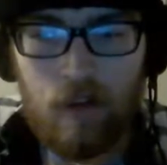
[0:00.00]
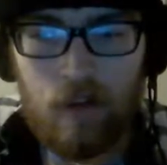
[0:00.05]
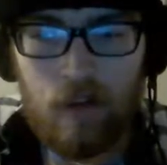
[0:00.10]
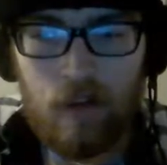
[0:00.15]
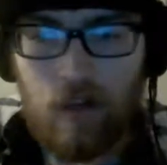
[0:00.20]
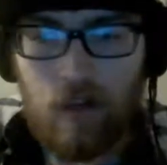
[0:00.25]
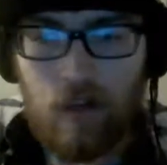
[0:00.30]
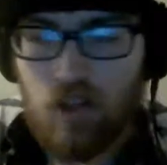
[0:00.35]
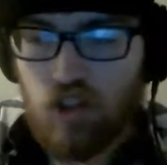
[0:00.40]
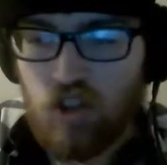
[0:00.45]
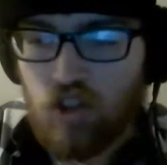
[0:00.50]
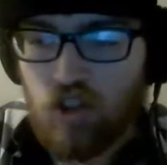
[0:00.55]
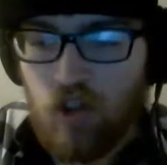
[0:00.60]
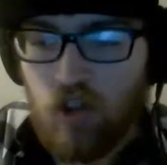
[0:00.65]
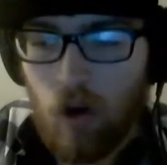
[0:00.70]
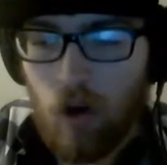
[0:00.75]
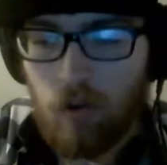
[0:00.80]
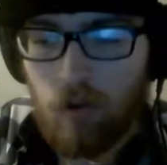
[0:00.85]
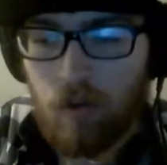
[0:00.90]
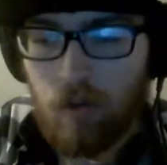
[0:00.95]
It is
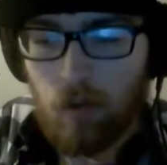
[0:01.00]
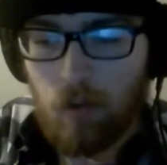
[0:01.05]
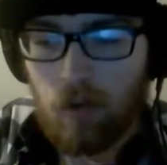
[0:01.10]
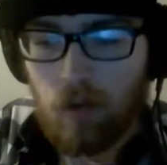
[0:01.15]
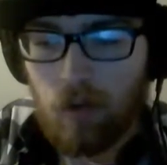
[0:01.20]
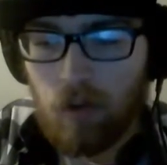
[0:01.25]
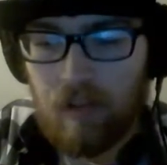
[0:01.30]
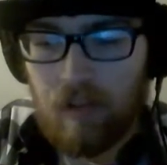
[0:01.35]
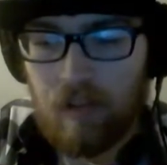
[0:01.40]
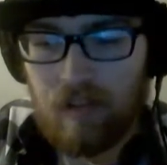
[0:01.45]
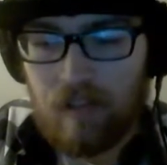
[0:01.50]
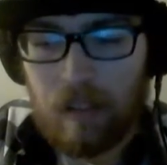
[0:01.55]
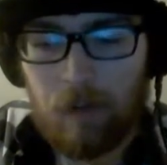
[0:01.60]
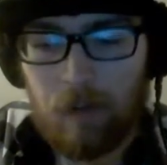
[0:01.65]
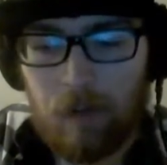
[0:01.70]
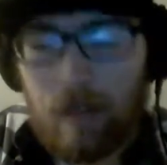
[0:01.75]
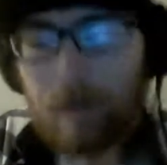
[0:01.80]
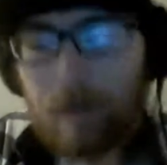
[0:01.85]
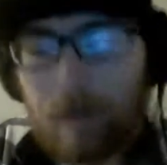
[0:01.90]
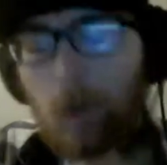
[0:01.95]
so demoralizing, and
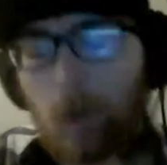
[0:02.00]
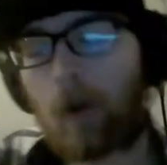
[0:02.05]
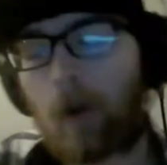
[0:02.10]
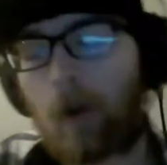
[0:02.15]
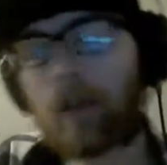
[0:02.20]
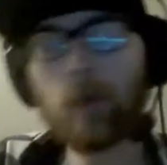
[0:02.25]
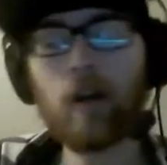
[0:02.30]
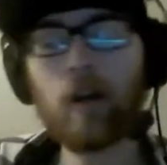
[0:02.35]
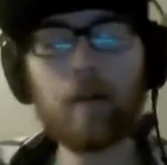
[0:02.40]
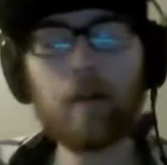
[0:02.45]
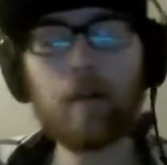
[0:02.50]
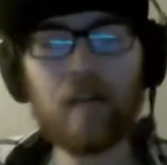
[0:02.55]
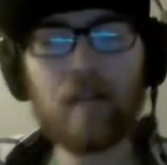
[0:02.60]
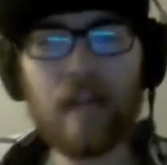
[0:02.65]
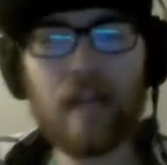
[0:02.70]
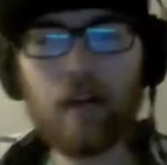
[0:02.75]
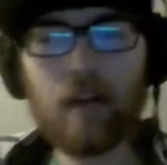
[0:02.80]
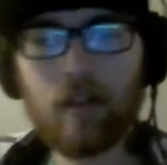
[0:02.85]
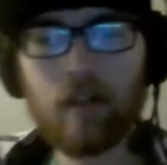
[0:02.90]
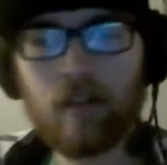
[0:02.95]
people wonder why I'm an
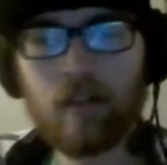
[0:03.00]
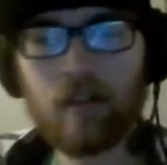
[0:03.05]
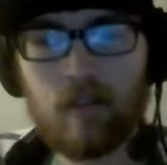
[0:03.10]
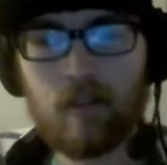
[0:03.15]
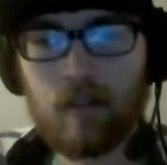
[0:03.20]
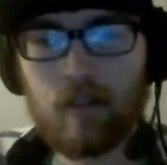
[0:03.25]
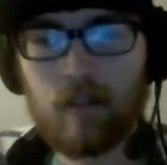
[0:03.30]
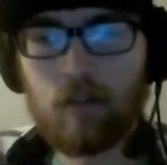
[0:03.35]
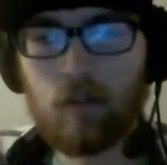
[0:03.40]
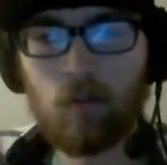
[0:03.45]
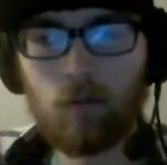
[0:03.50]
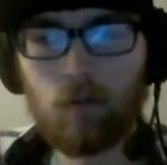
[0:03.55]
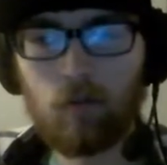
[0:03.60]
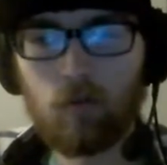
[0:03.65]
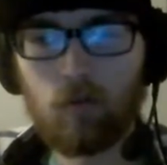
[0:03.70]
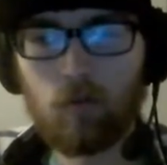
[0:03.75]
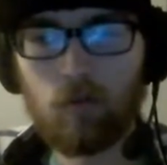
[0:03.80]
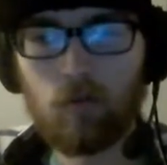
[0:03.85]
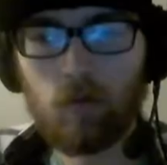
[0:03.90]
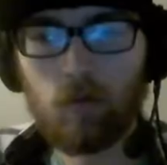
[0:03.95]
anarchist. I go,
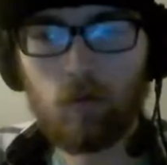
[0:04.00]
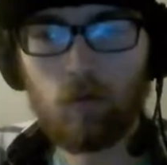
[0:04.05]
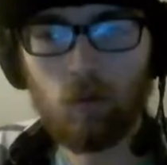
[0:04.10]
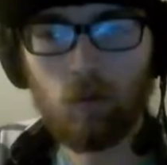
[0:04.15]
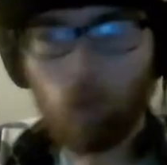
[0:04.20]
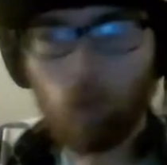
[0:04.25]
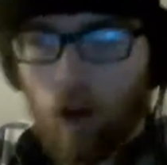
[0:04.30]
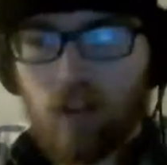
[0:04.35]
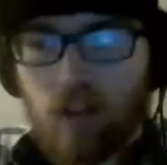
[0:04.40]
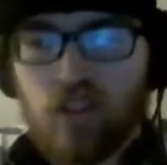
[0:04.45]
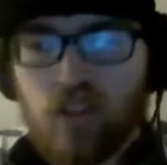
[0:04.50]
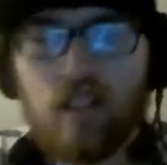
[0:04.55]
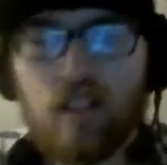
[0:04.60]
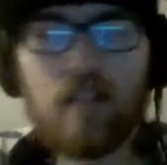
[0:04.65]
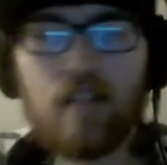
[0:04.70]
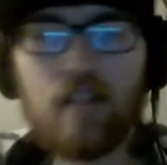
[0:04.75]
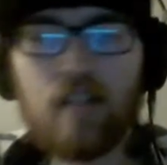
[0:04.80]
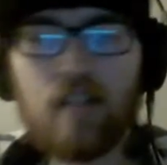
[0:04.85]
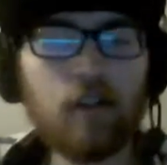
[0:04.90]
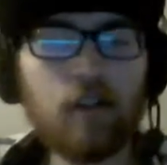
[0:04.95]
watch these
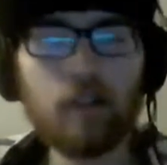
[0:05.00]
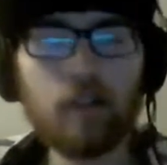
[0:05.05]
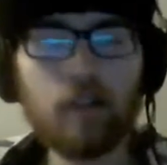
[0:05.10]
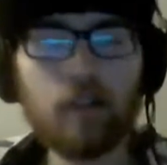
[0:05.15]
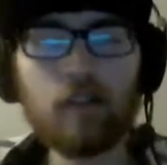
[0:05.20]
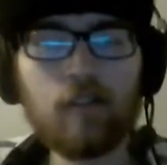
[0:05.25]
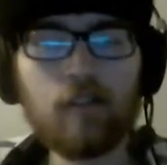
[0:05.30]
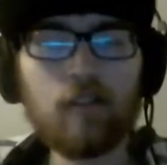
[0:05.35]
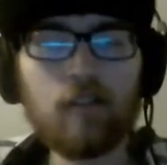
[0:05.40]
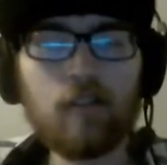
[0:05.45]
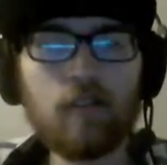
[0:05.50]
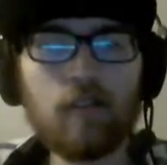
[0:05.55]
hearings.